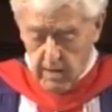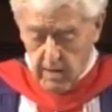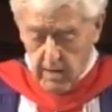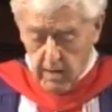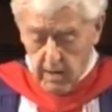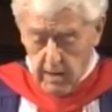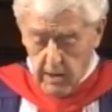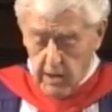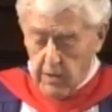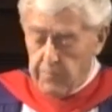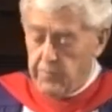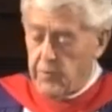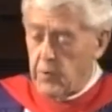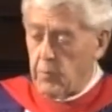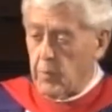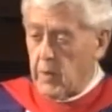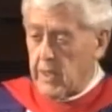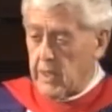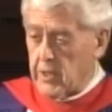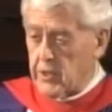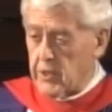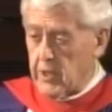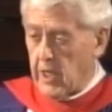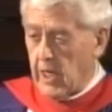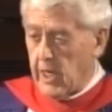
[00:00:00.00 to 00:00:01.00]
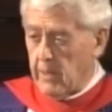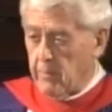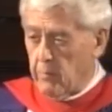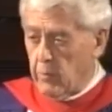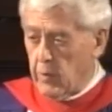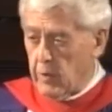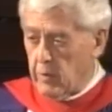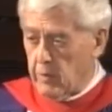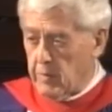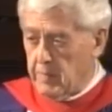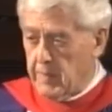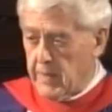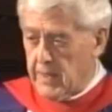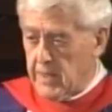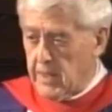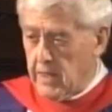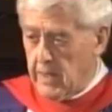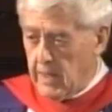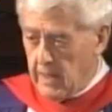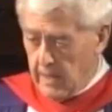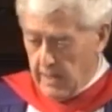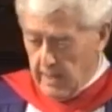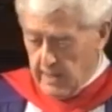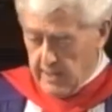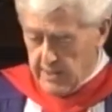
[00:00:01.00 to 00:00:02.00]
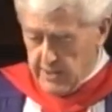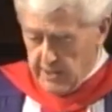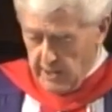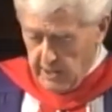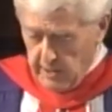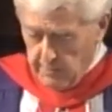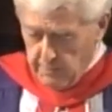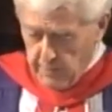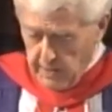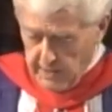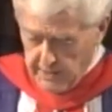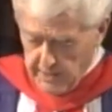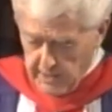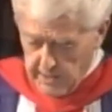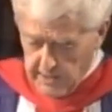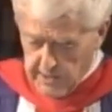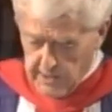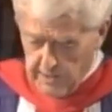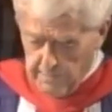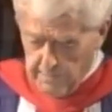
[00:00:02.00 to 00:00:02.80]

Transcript: In a few weeks' time we'll be celebrating St.